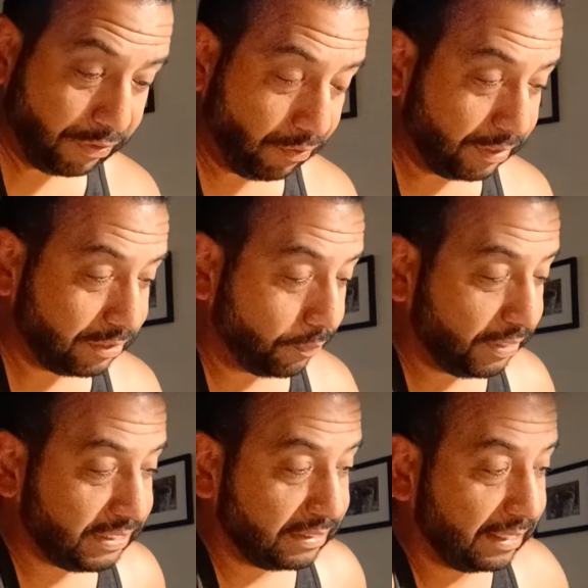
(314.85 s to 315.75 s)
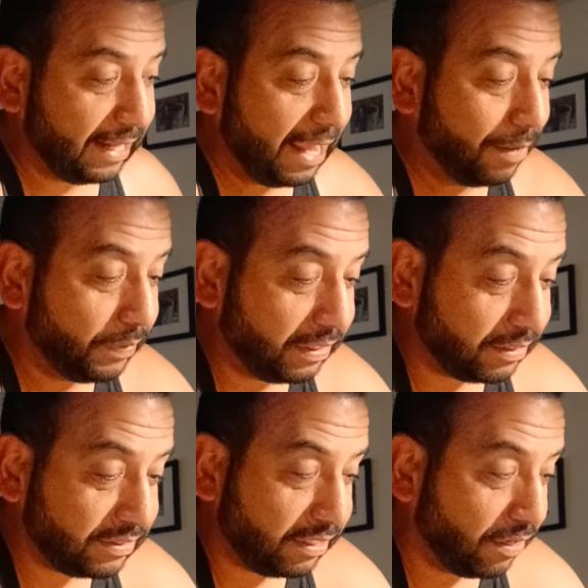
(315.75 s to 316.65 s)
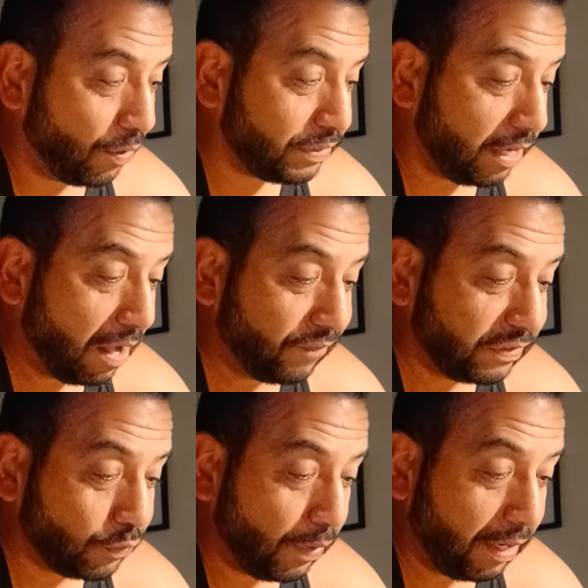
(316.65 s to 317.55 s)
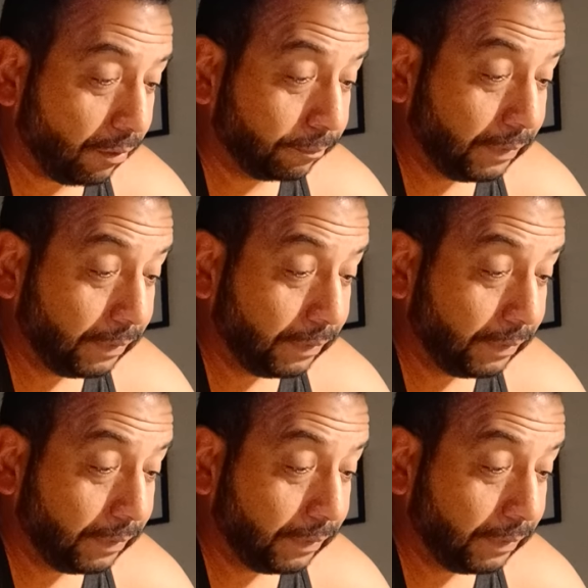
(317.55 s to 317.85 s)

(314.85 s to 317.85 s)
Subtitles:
going to preseason camp because he knows the offense well.